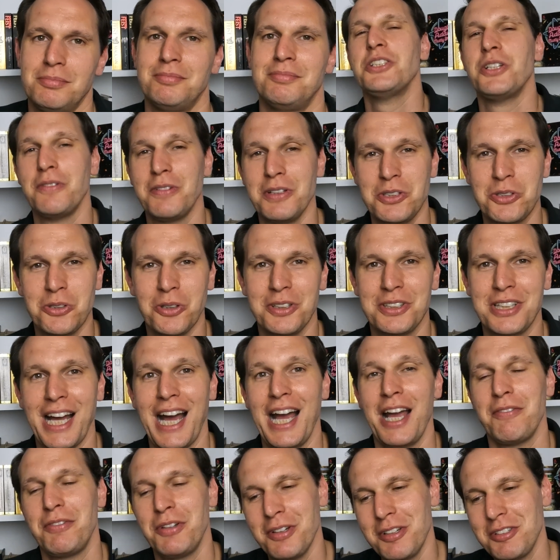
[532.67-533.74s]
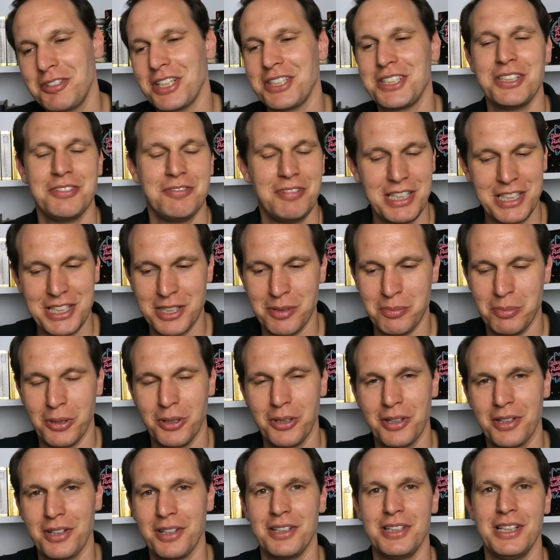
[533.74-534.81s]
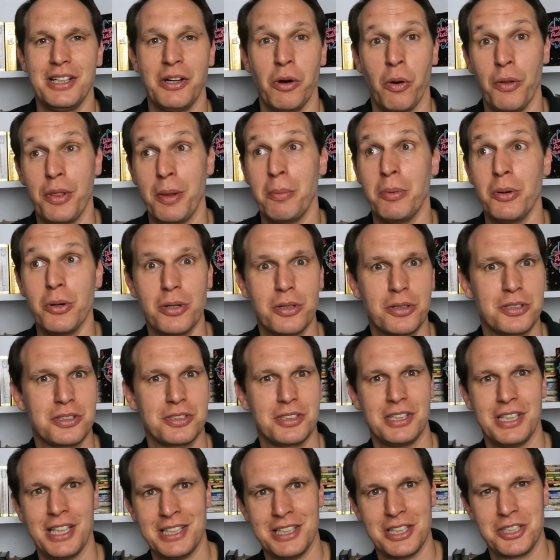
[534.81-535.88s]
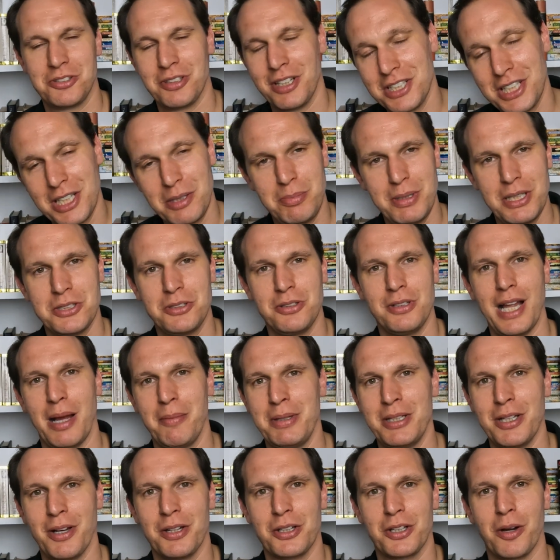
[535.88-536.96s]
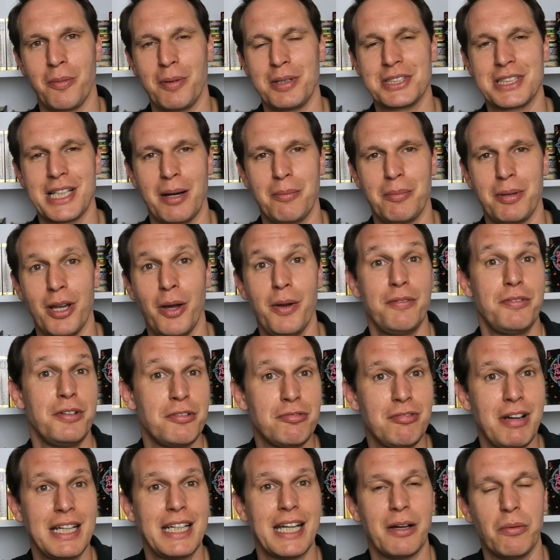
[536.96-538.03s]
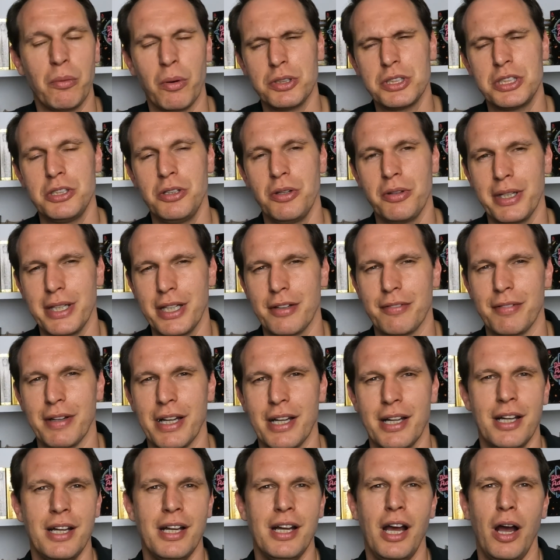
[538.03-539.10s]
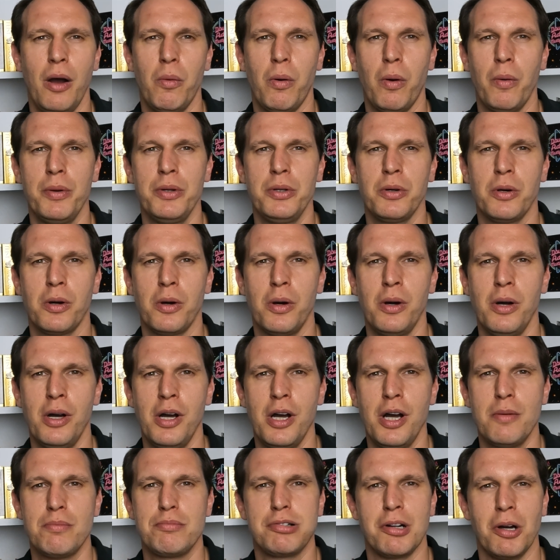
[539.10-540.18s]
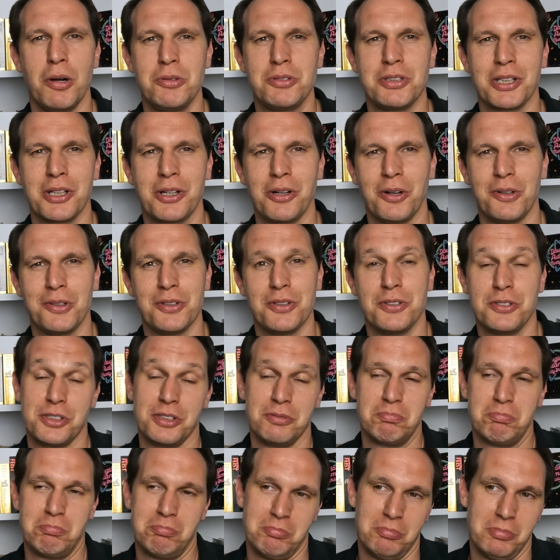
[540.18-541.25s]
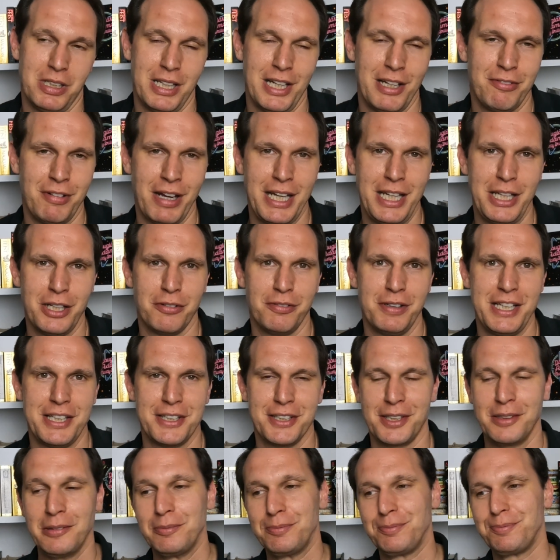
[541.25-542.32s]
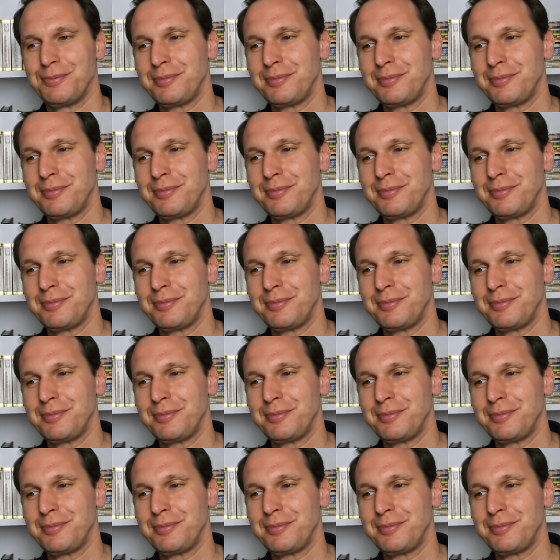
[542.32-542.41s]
So if you enjoyed that, if you're interested in reading the book or the books in this trilogy, please do let me know in the comments down below. If you've read it, what did you think of it? What were your pros and cons, if any, of either?